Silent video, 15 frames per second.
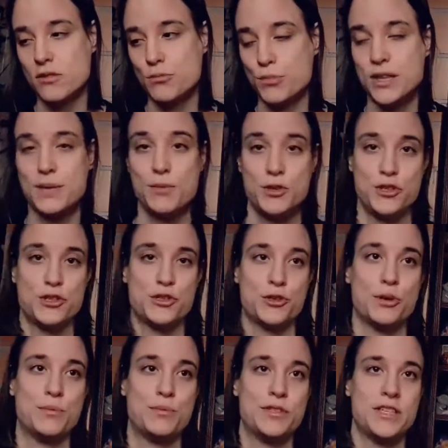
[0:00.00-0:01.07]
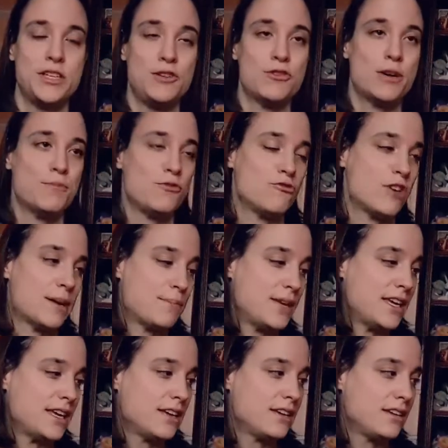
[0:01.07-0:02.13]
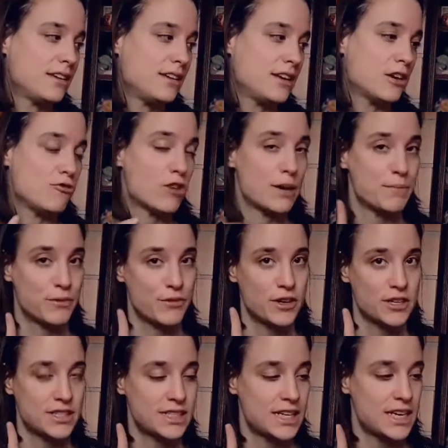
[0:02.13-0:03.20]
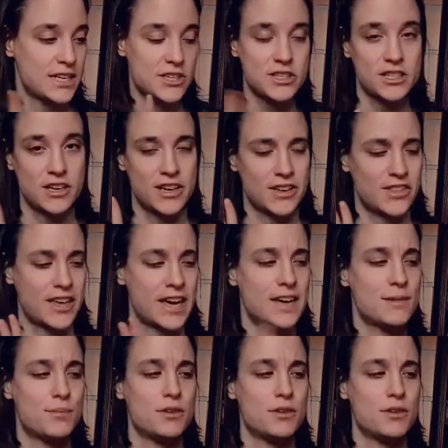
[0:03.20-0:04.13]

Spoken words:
when the music stops, then you unwrap it and wrap the first layer just like that.